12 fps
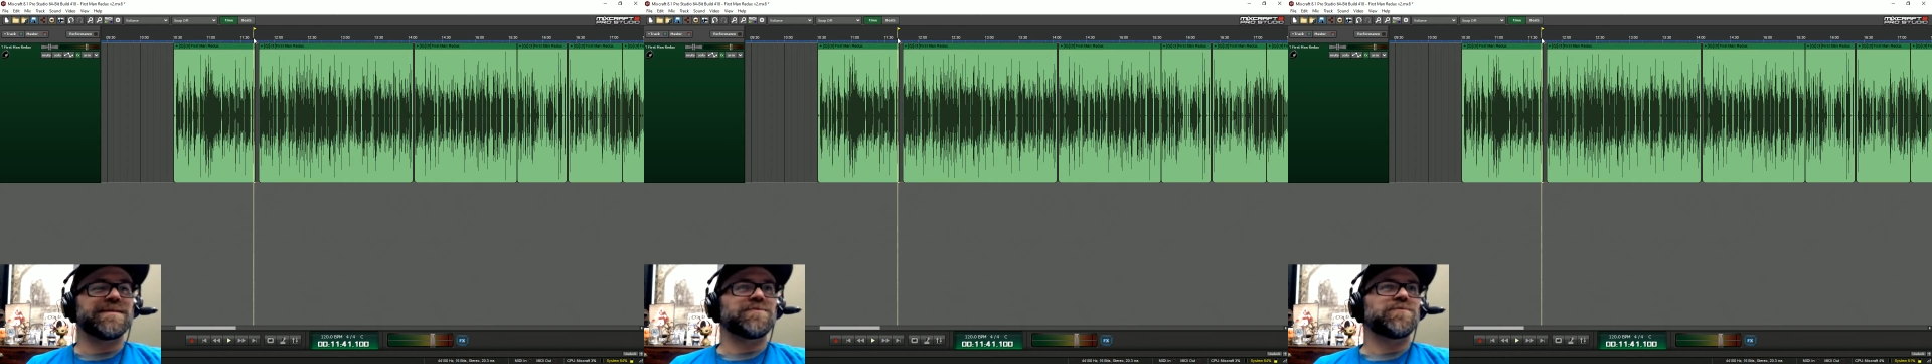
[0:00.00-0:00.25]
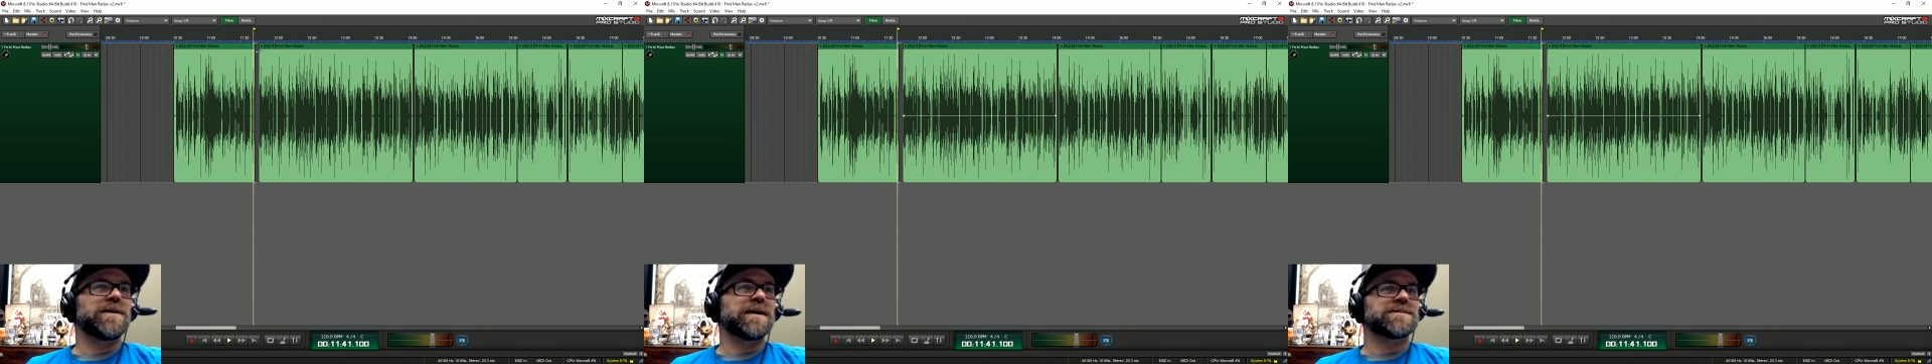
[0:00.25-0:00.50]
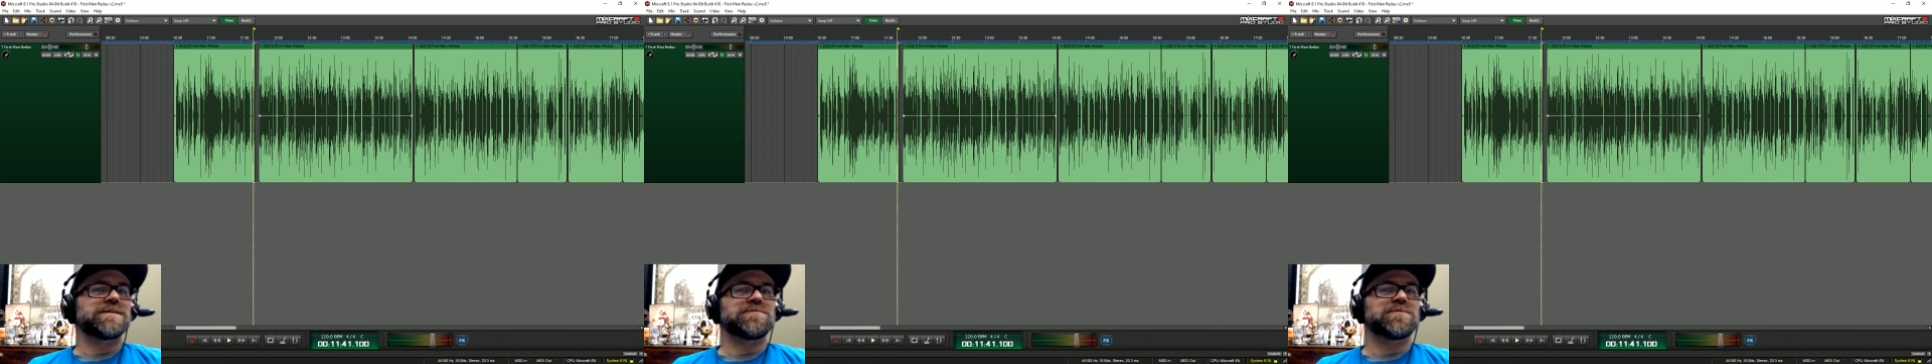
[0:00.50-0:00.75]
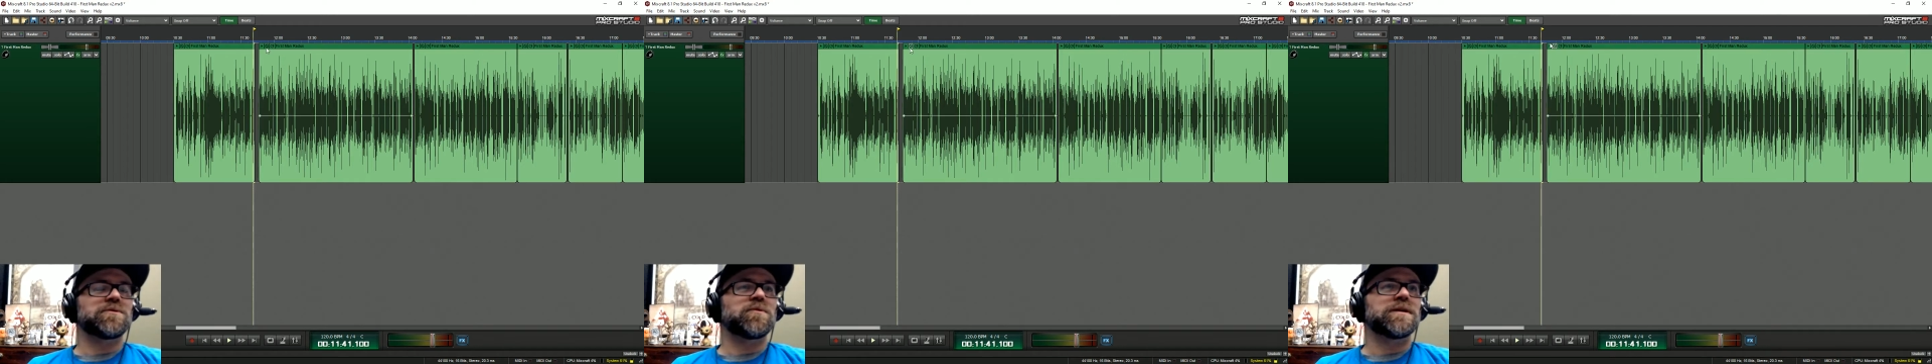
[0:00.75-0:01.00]
actually
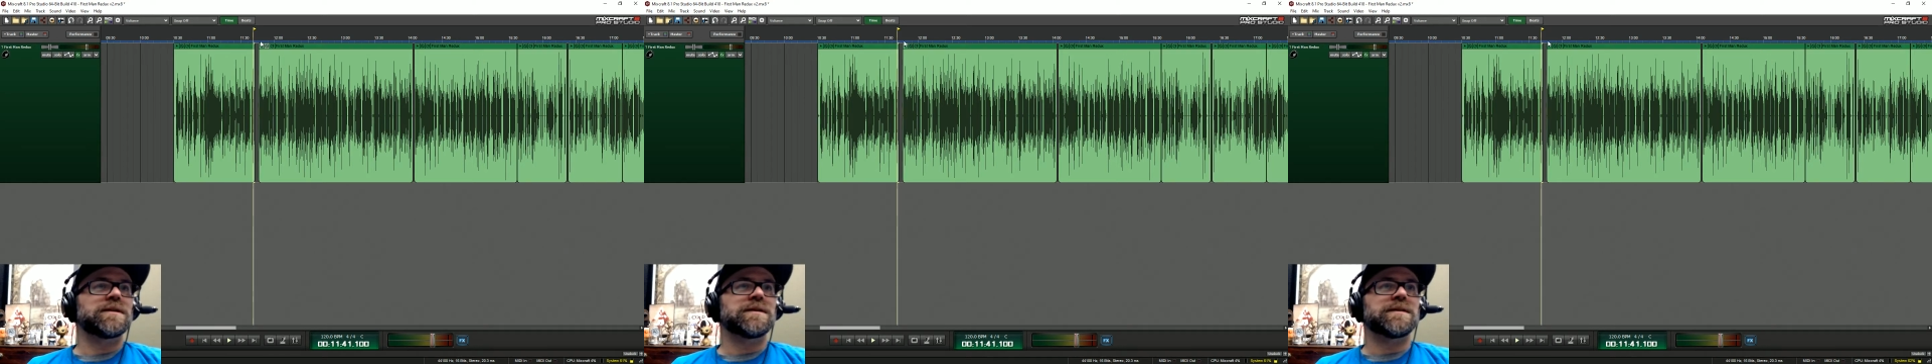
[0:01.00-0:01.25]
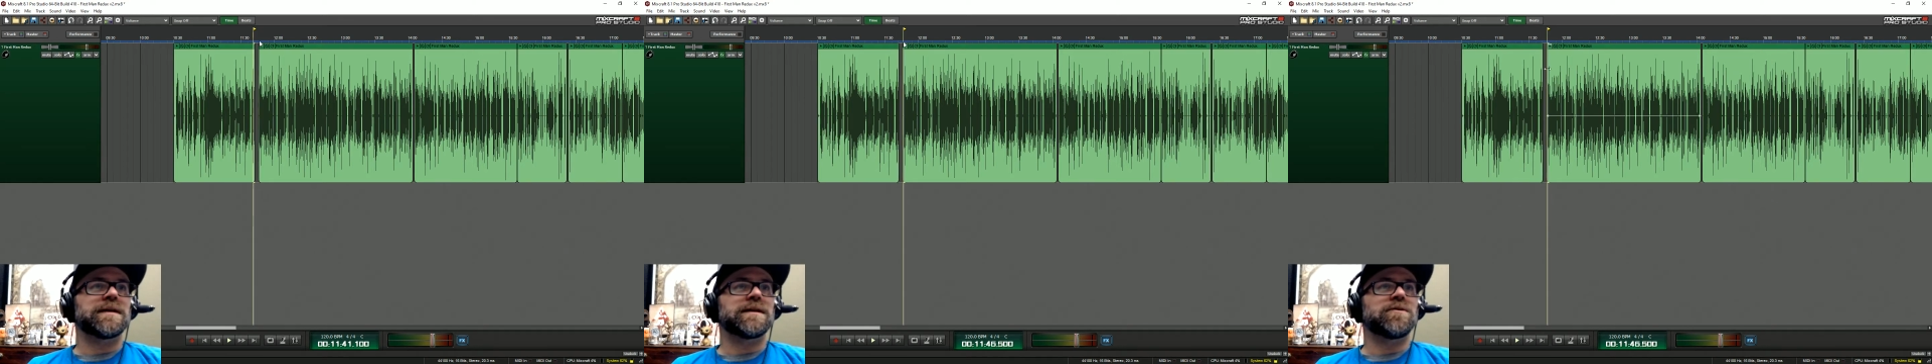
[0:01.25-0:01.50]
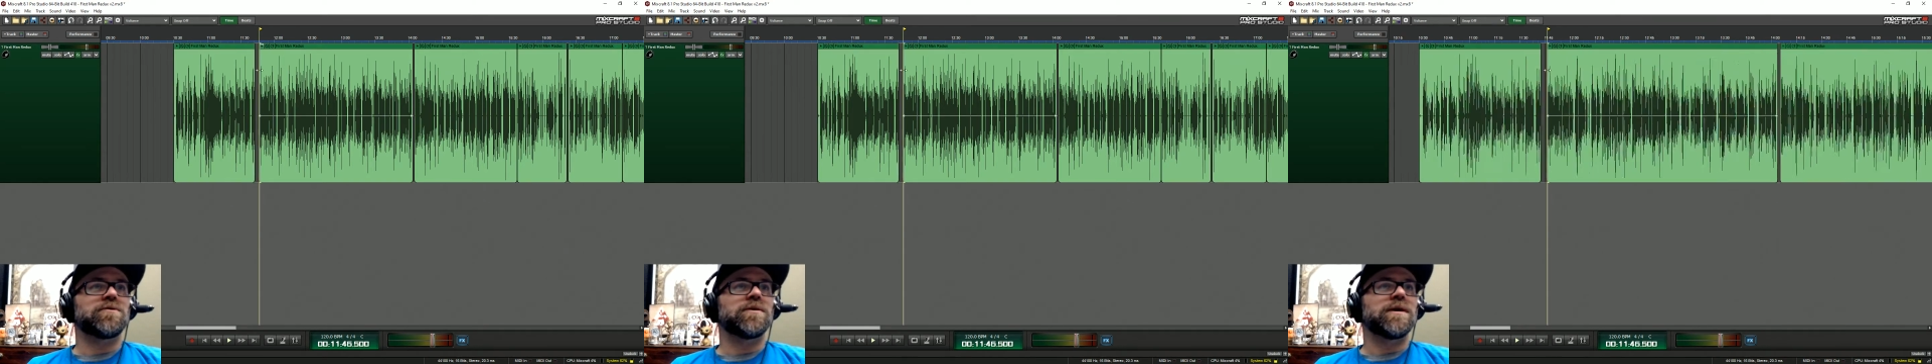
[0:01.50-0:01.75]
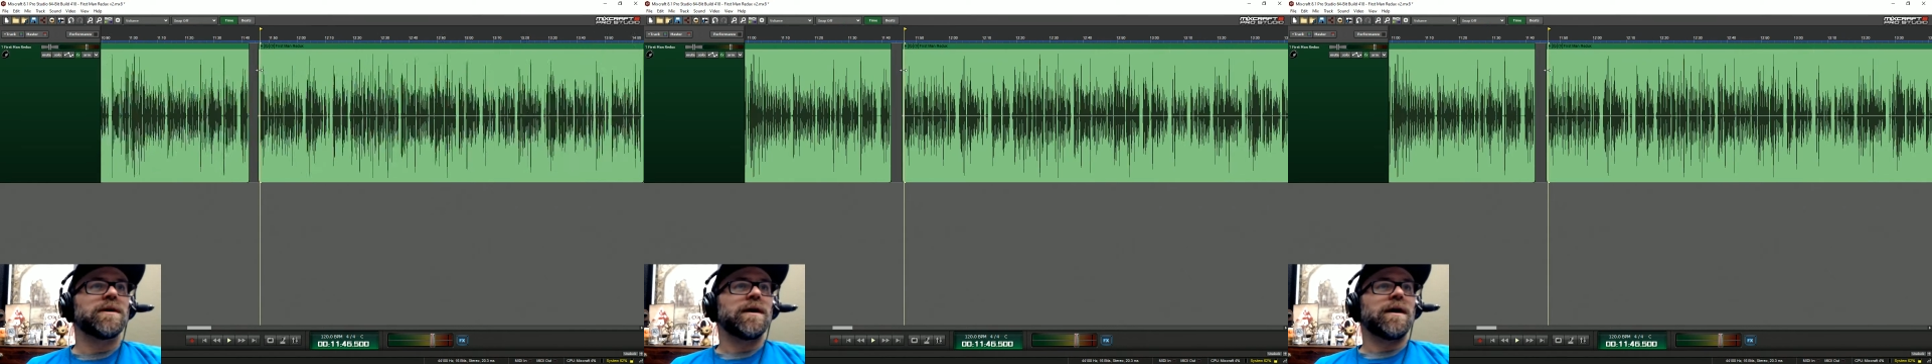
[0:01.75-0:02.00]
recorded it, and I know
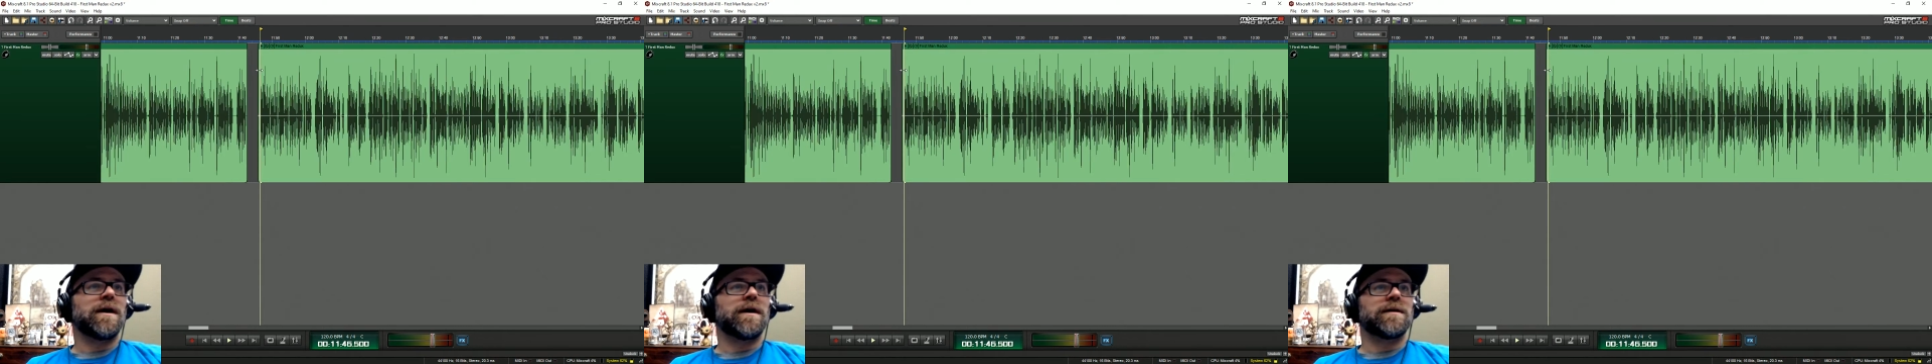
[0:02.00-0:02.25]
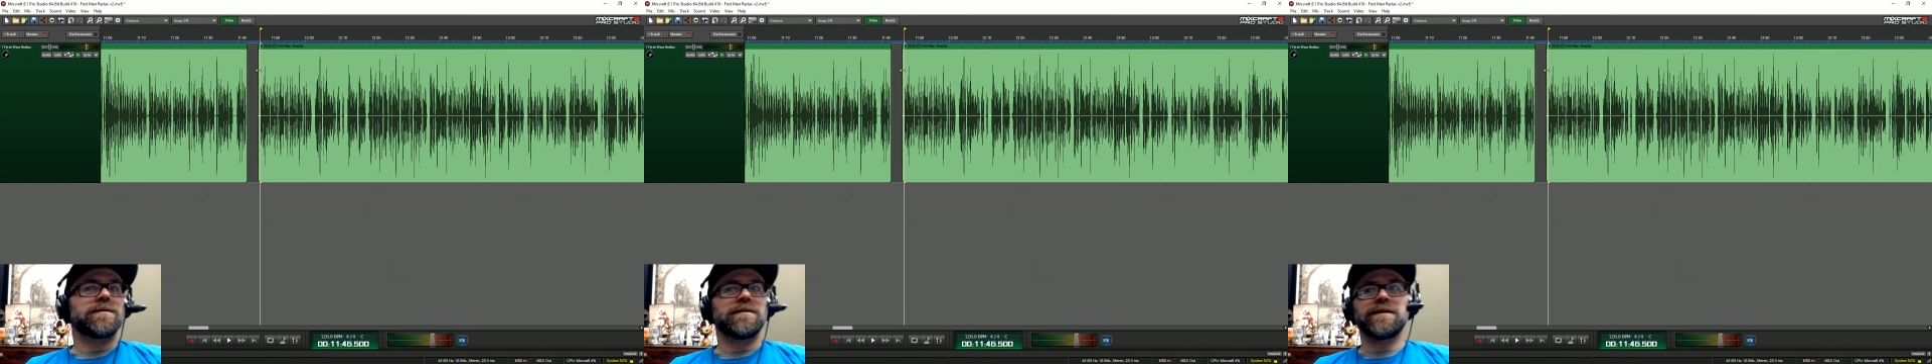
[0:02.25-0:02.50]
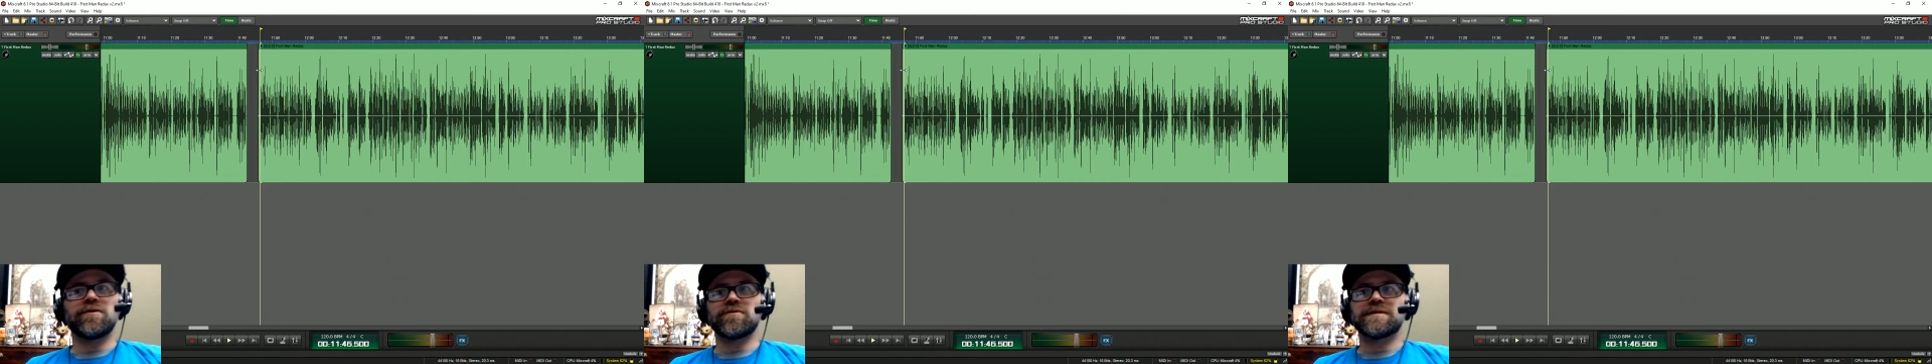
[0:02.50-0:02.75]
little